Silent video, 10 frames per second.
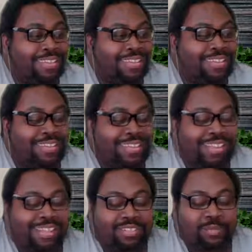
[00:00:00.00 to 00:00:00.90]
The
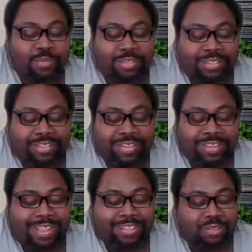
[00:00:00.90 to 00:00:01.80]

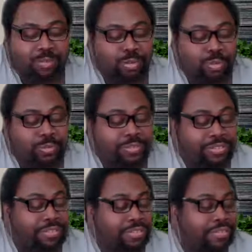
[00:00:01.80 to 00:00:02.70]
kid got some moves.